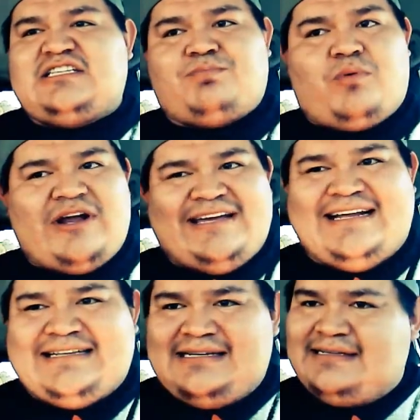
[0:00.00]
just
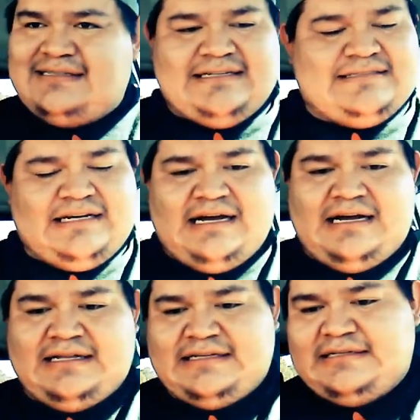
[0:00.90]
bringing it. Then the
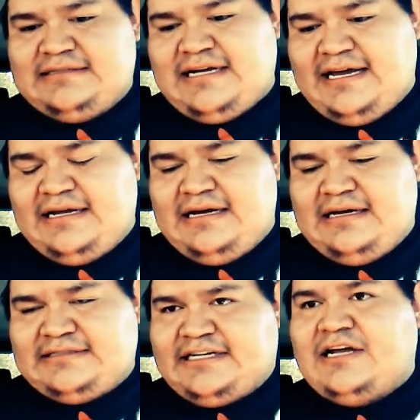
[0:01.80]

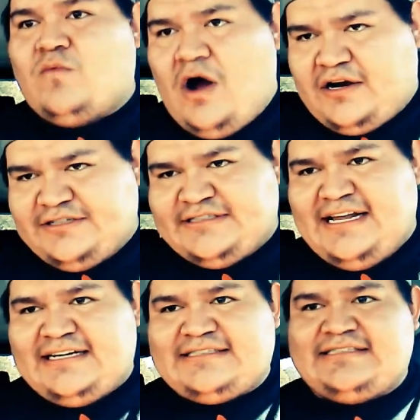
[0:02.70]
Skinwalker's the
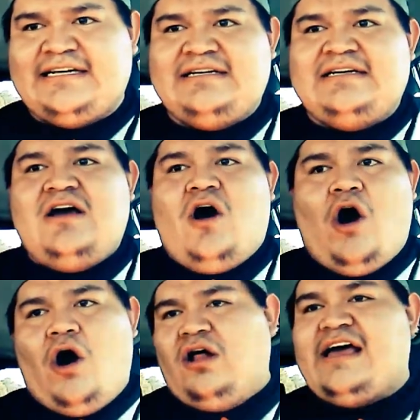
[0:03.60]
next.
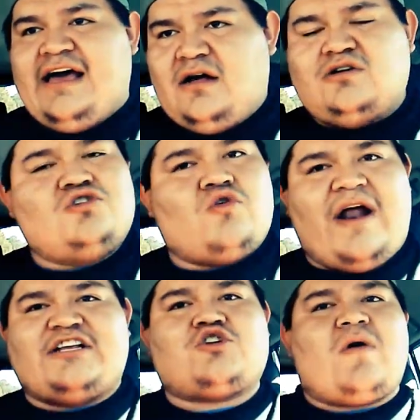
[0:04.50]
All Hail,
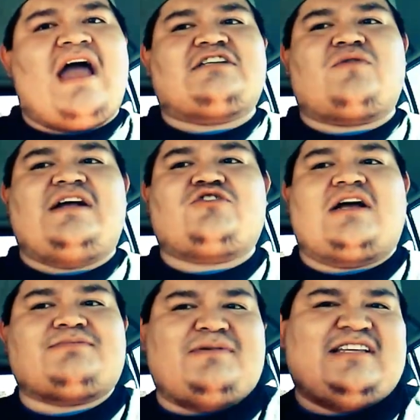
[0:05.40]
great tracks.
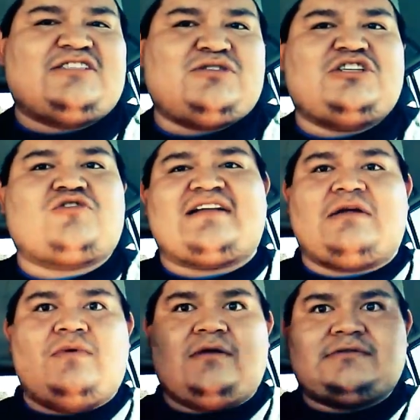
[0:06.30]
But this is the
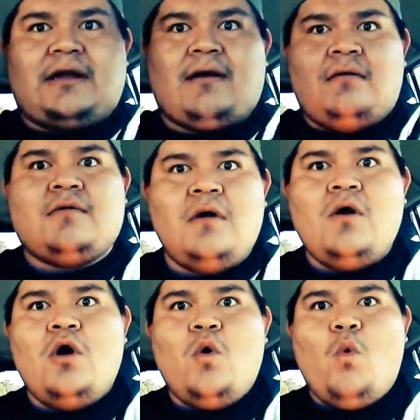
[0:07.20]
track that really was like,
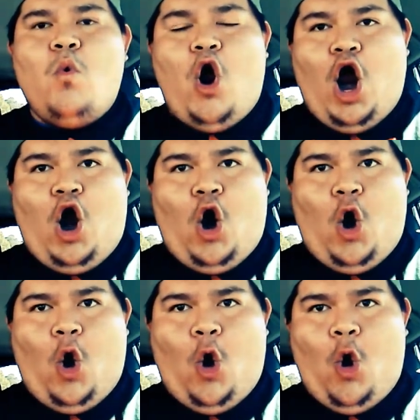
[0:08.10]
woo!
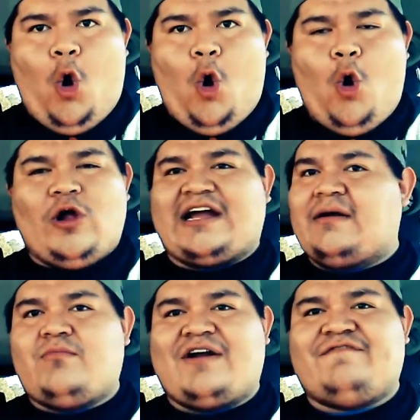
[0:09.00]

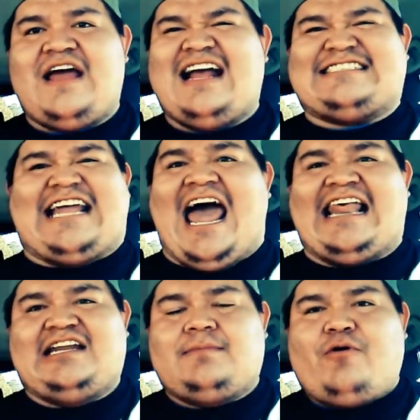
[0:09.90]
Like I'm Ric Flair,
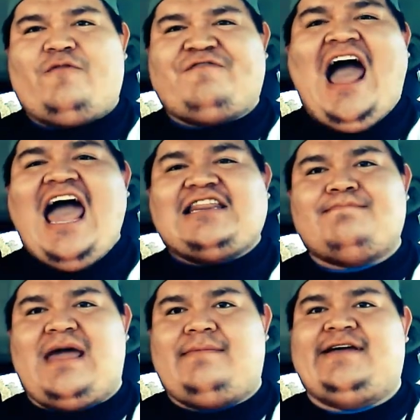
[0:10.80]
styling and
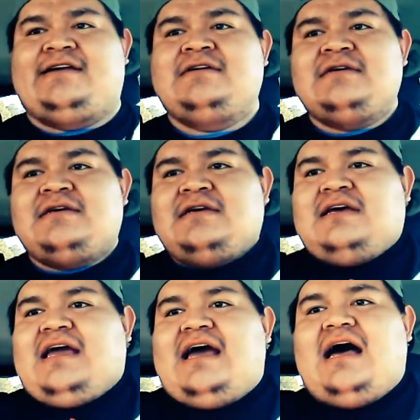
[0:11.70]
profiling, baby.
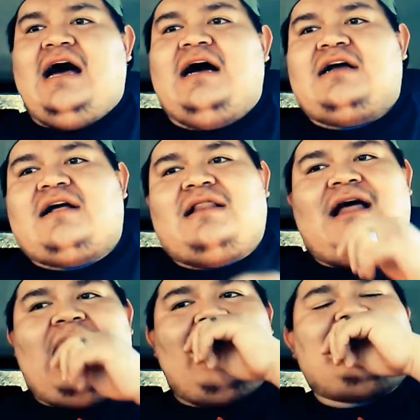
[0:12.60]

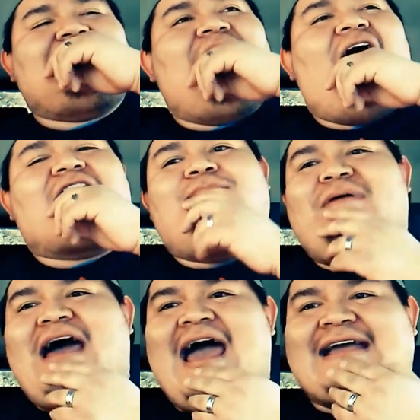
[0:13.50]
Glock
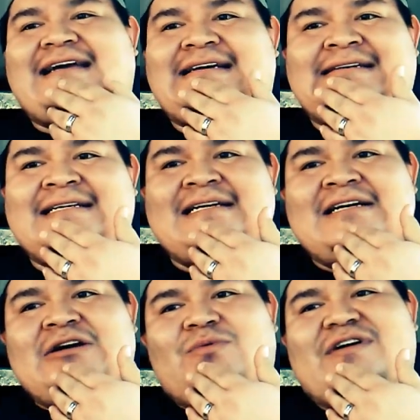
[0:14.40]
Talk Back
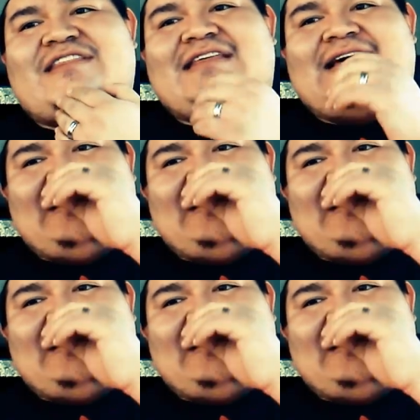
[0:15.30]
with